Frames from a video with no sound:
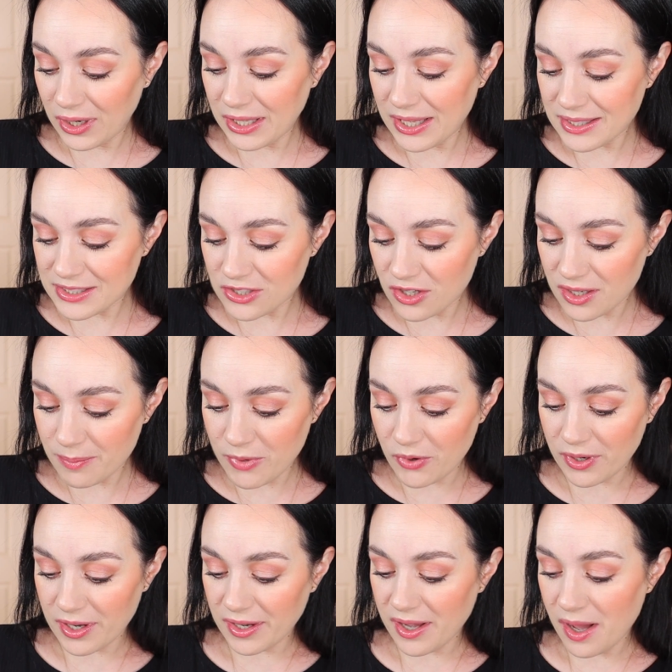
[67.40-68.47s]
let's talk
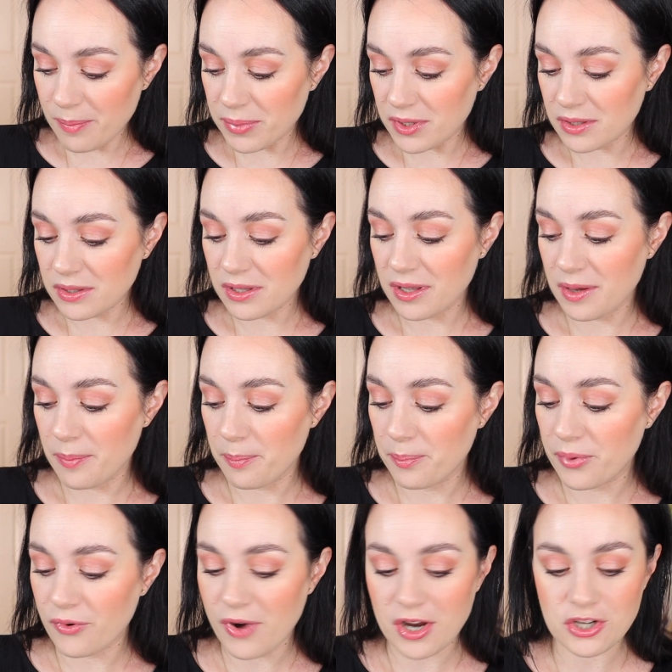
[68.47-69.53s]
about a couple
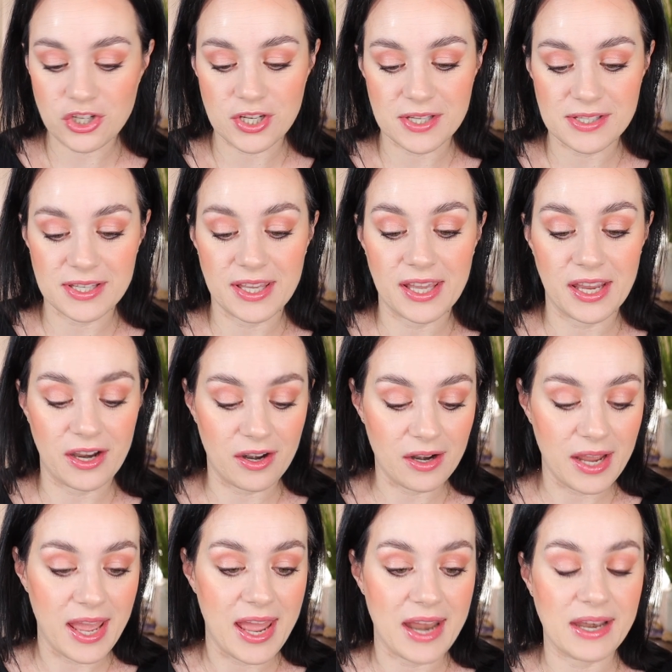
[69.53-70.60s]
brushes here.
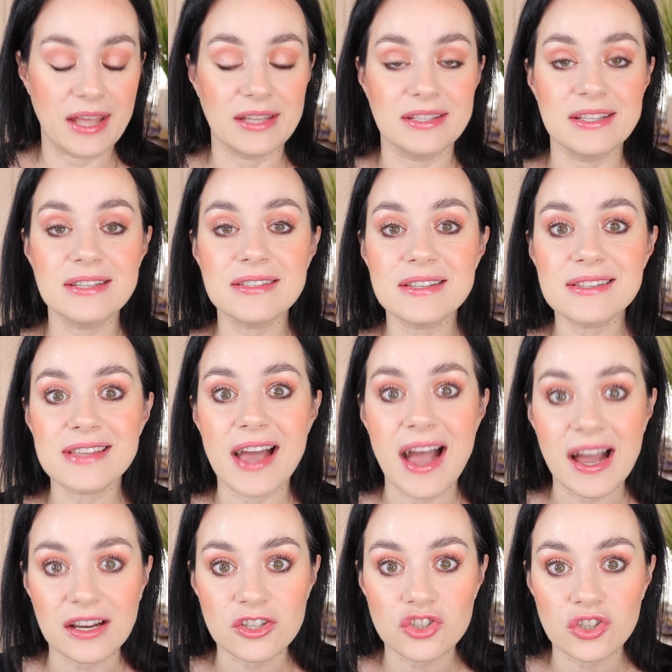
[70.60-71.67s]
And this is
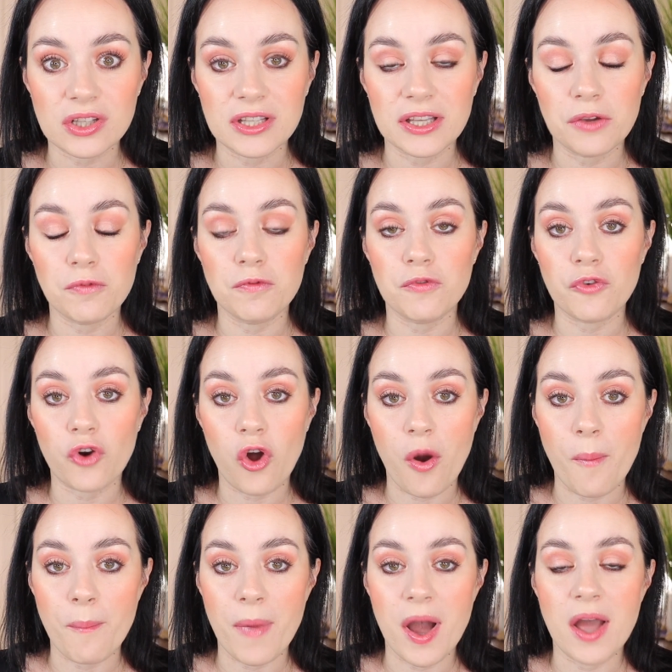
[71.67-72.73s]
actually
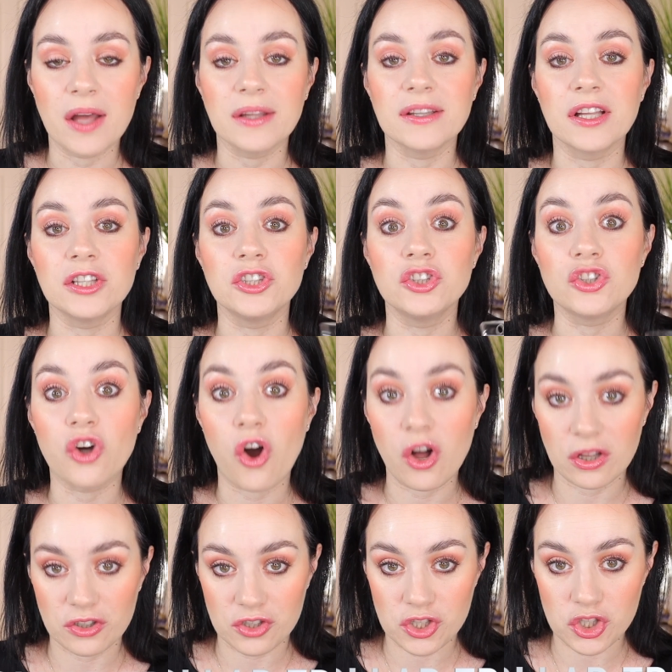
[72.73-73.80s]
from the
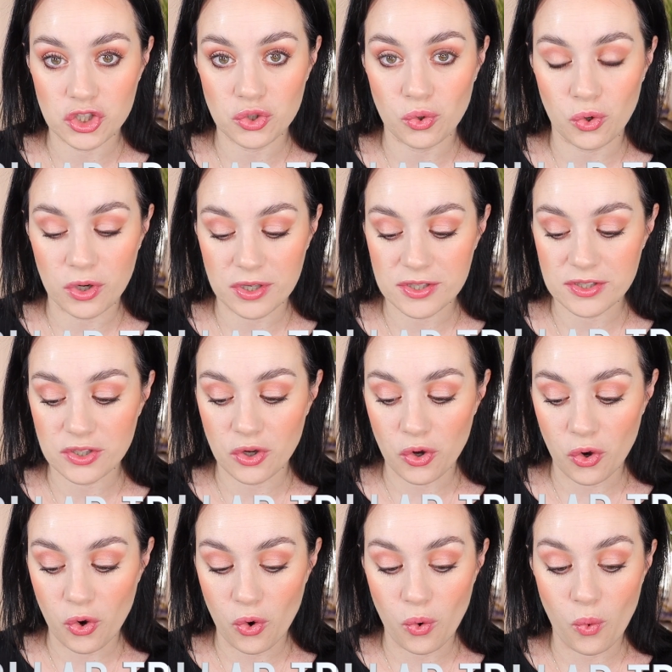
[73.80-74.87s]
dollar store.
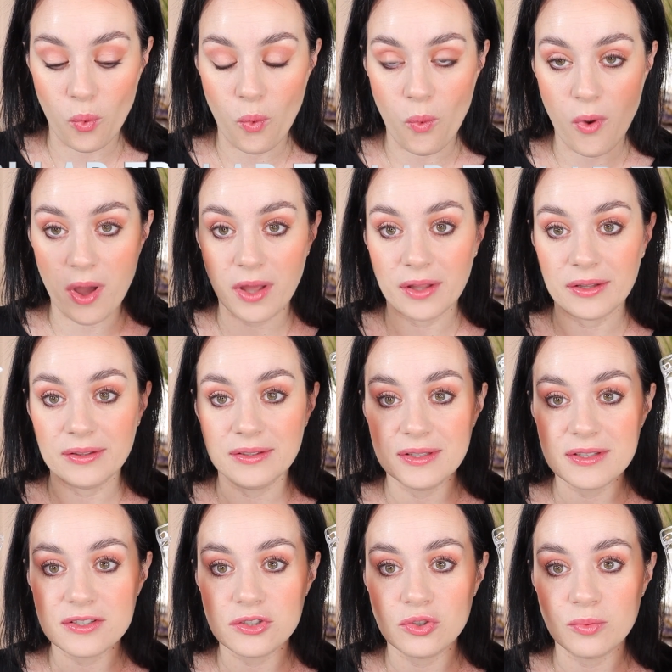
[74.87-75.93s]
So
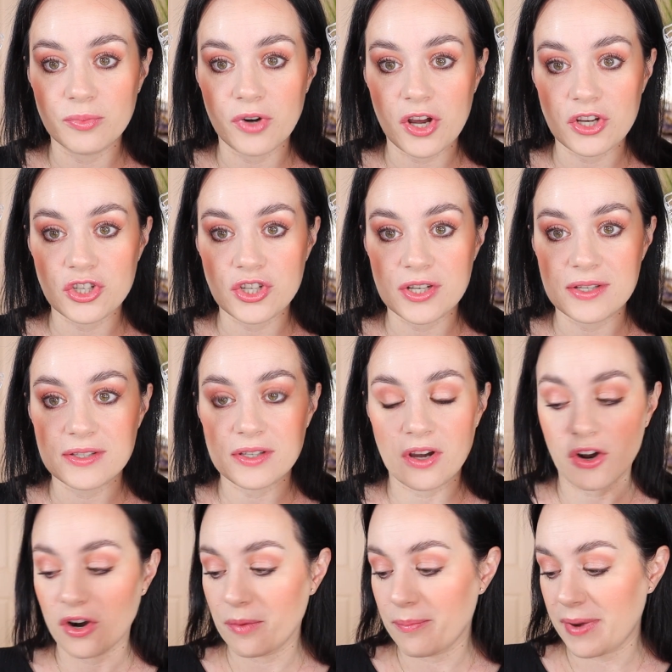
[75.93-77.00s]
these two brushes
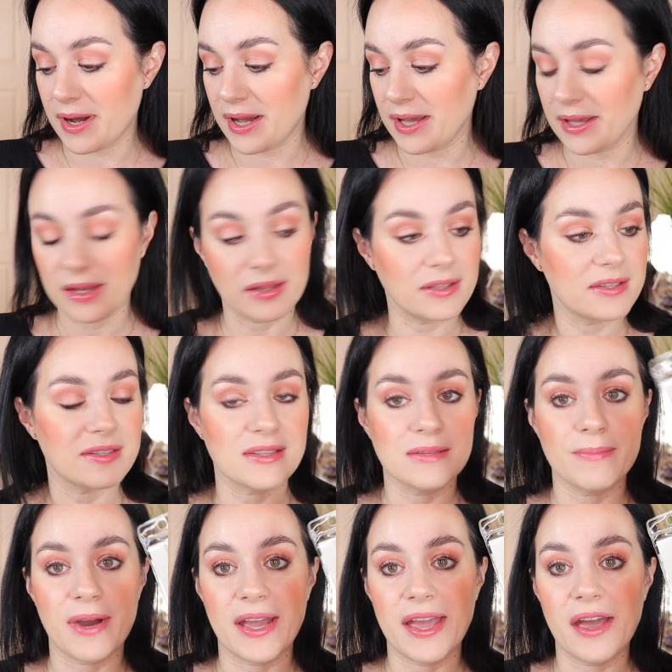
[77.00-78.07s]
are by, this is
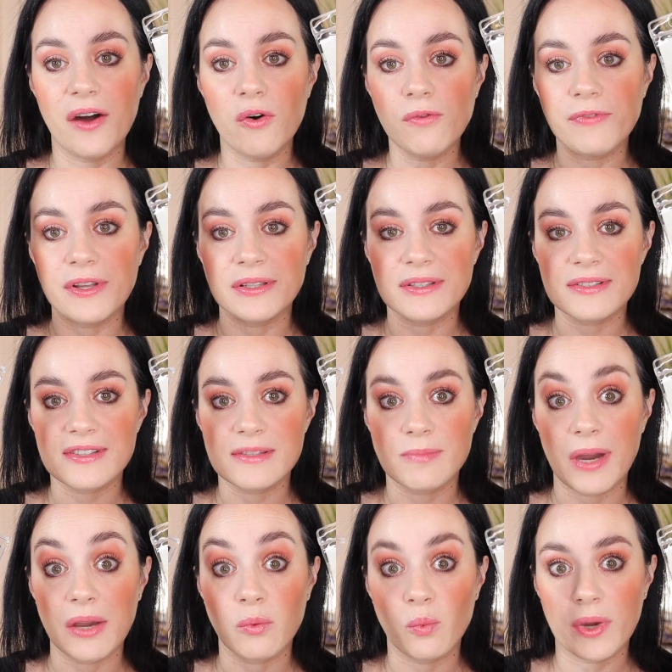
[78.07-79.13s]
by e.l.f. and this is
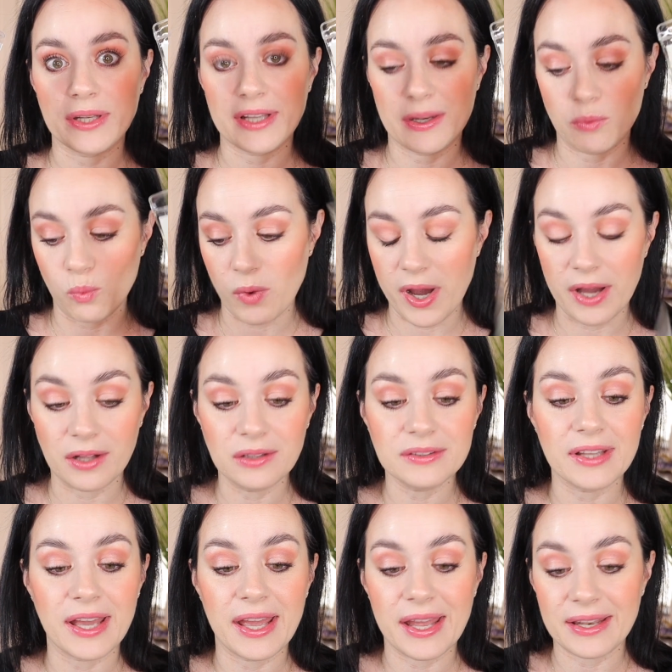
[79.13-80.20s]
by Wet n Wild,
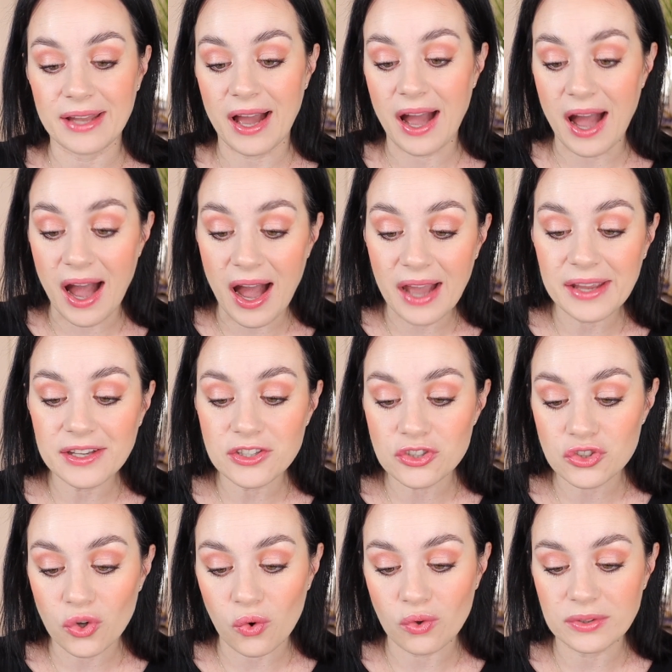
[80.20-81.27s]
and I
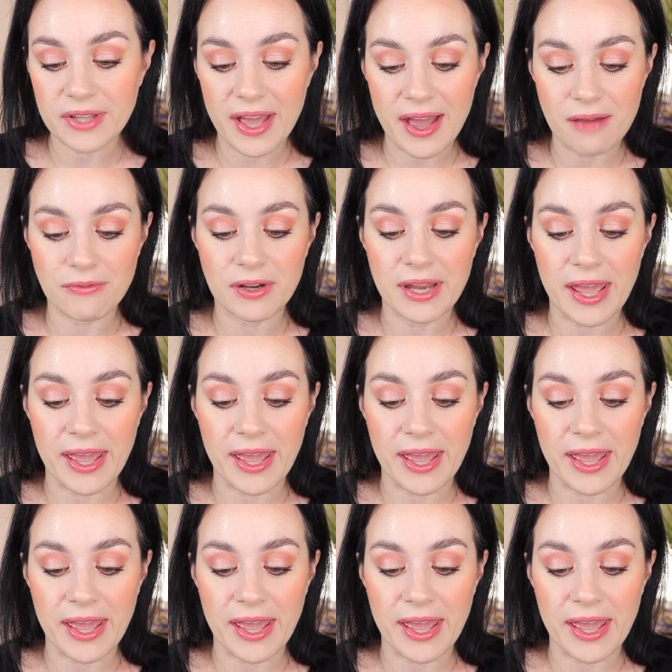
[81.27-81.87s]
don't have an